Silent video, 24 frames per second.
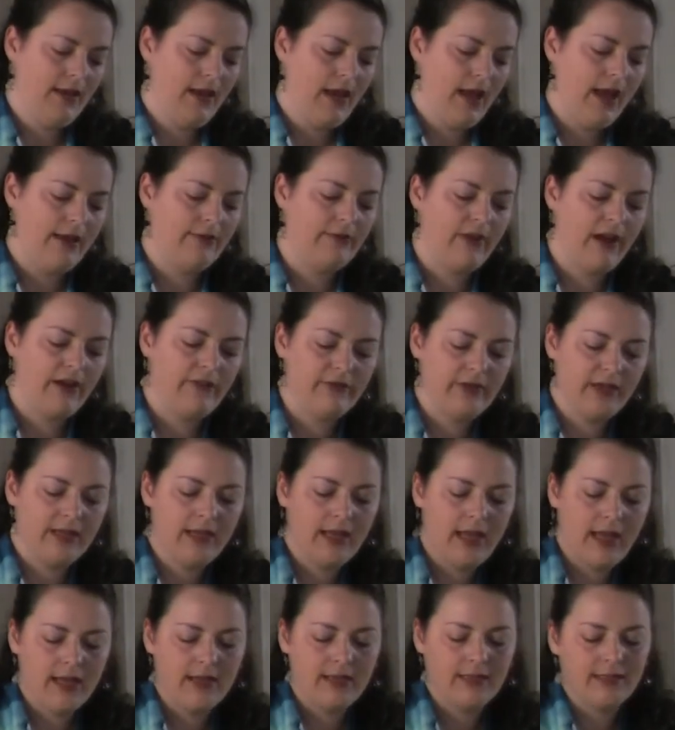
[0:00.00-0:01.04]
and
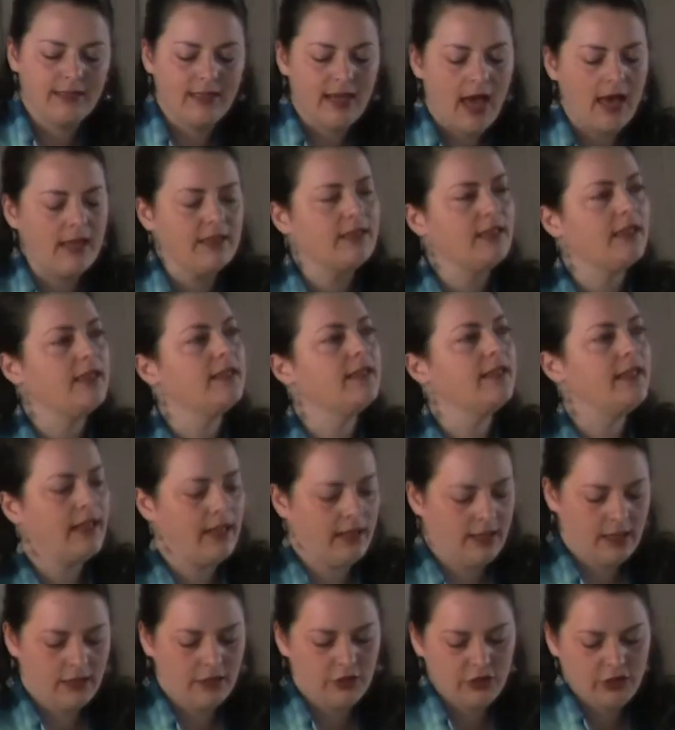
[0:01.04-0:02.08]
Reverend Anastasia
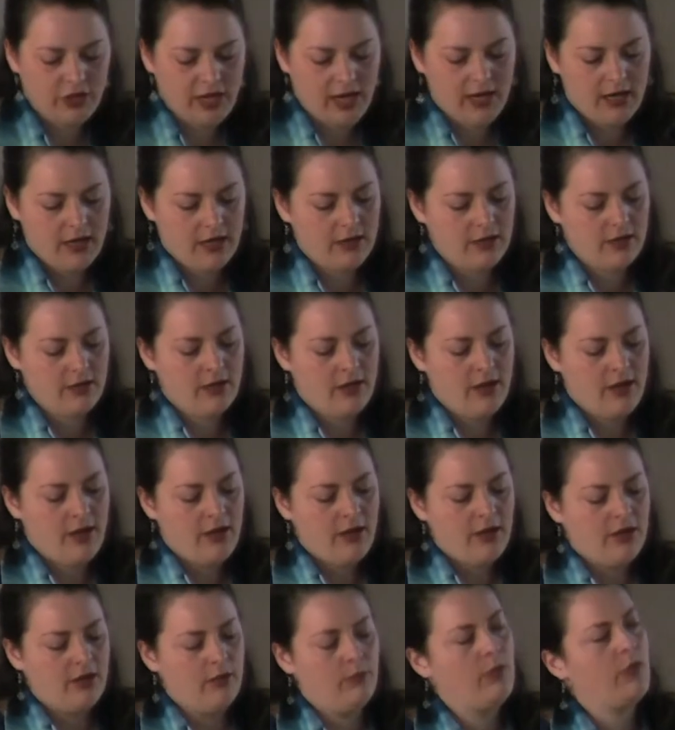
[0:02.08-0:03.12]
Zink shared
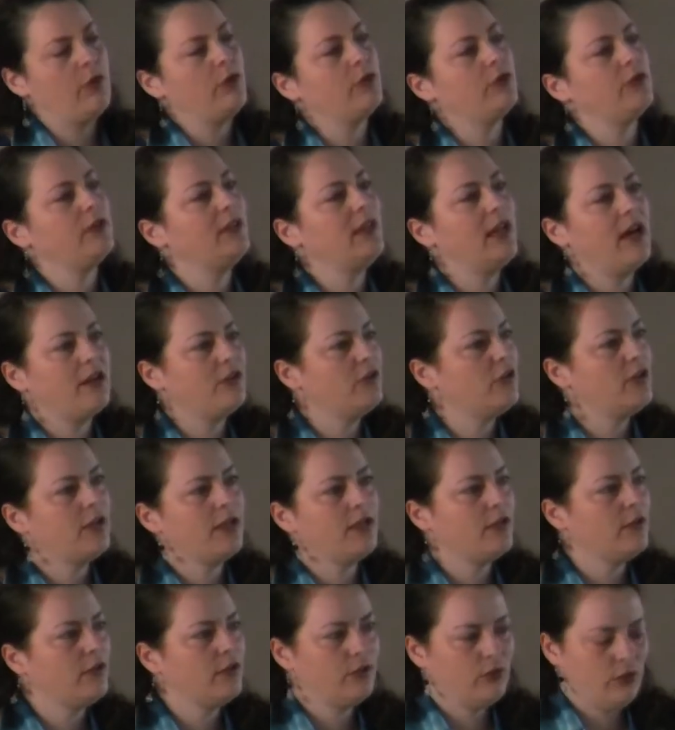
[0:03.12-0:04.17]
the most
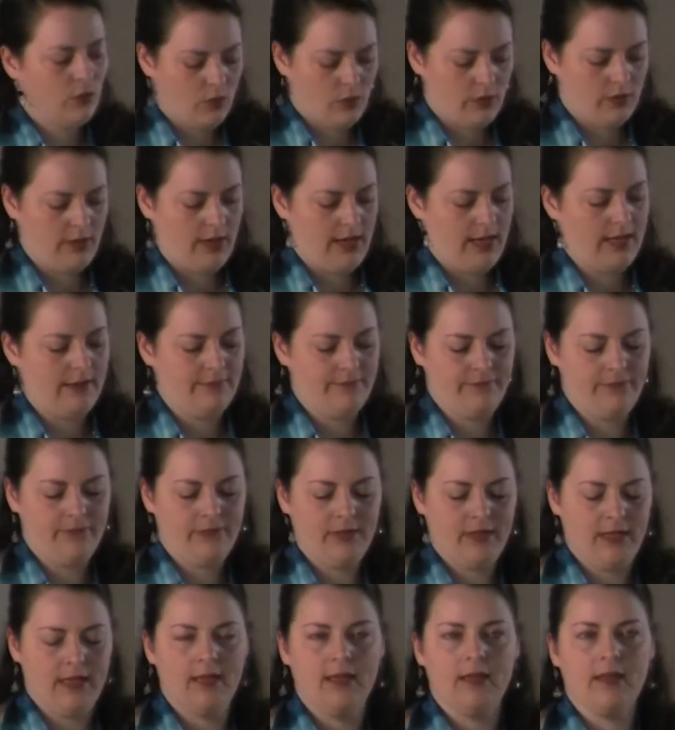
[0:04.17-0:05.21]
touching story
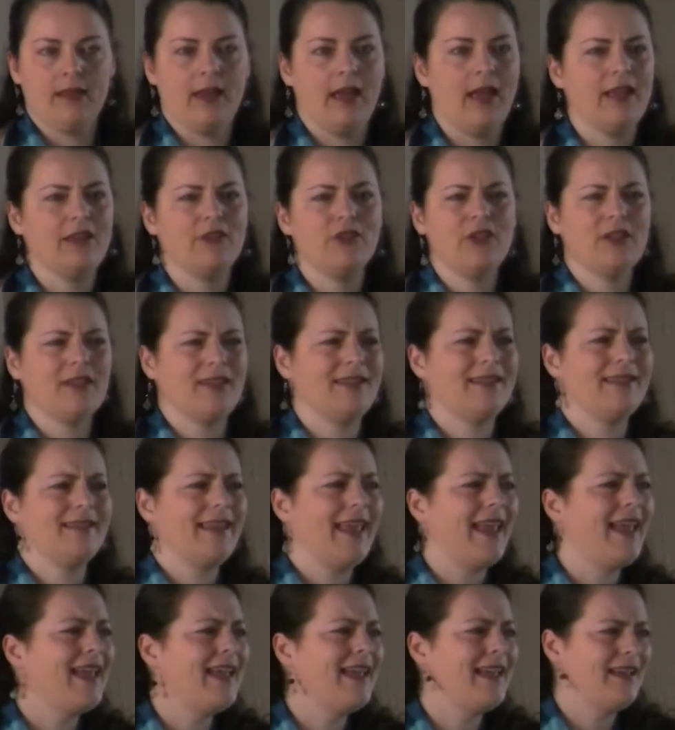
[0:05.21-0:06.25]
that has just
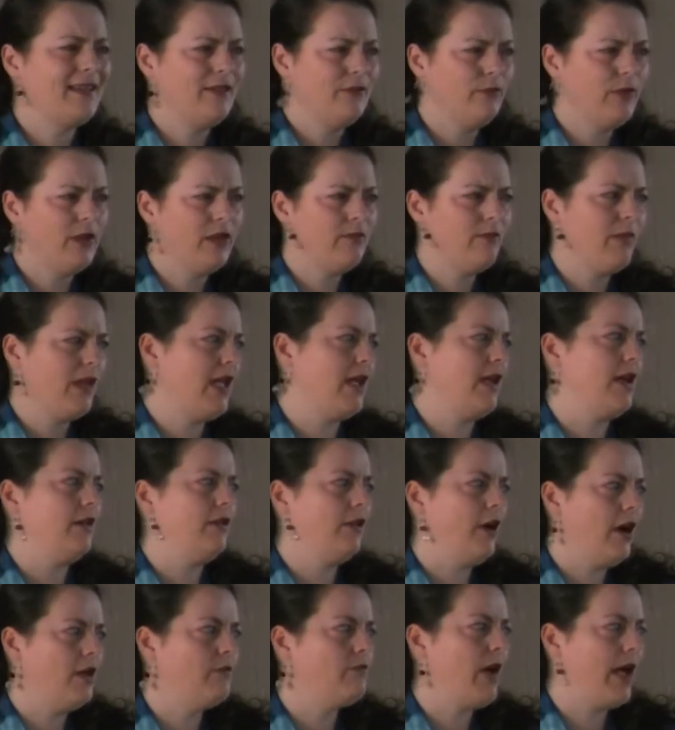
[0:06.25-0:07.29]
stayed with me
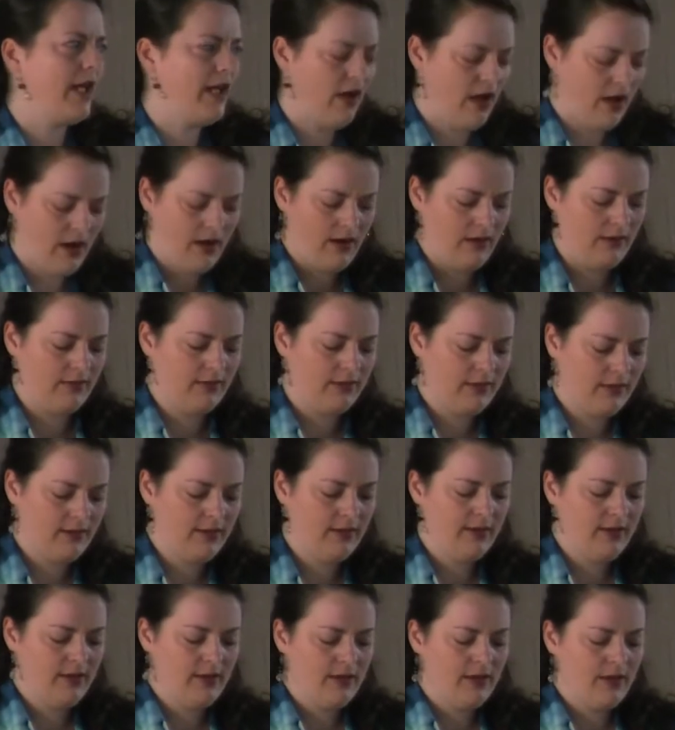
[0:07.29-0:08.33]
and on my heart
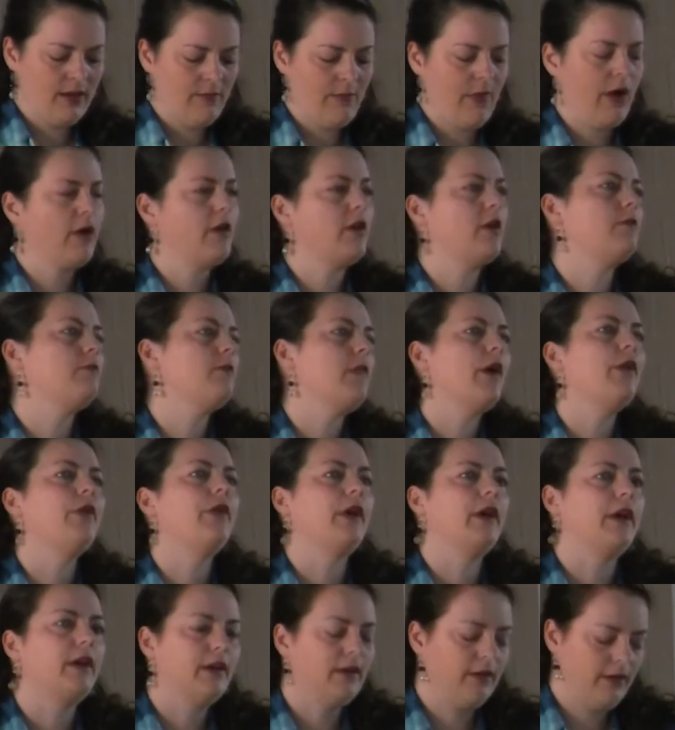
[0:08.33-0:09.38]
about her
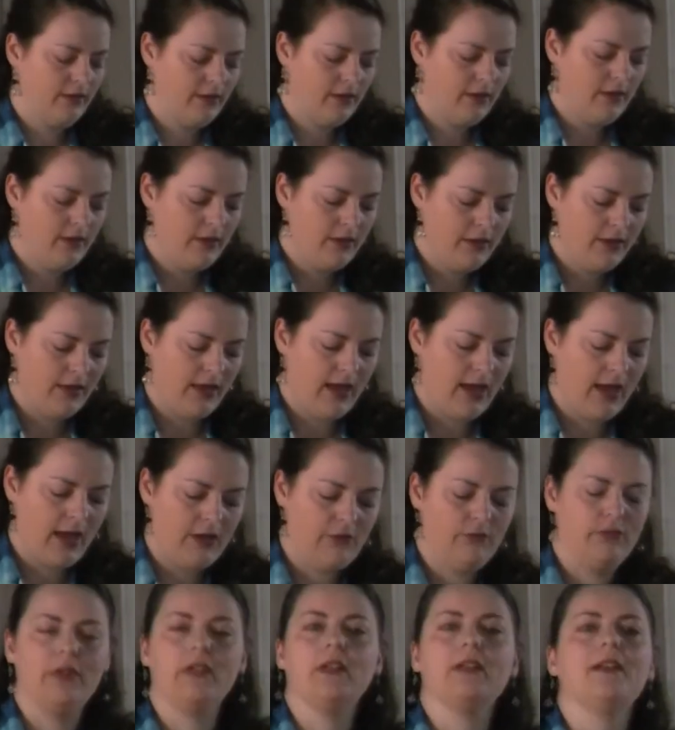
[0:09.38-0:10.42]
mother that
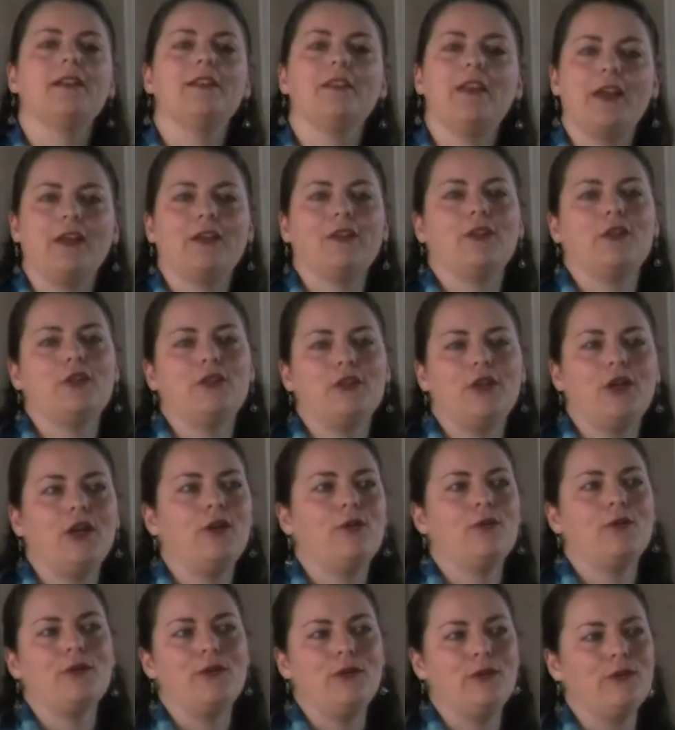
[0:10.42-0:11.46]
I'd really like to
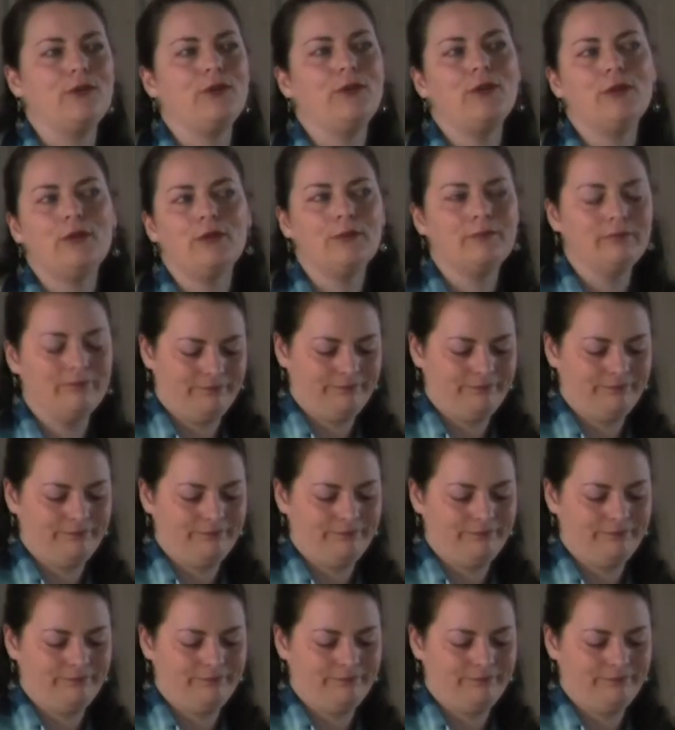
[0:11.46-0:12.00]
share with you too.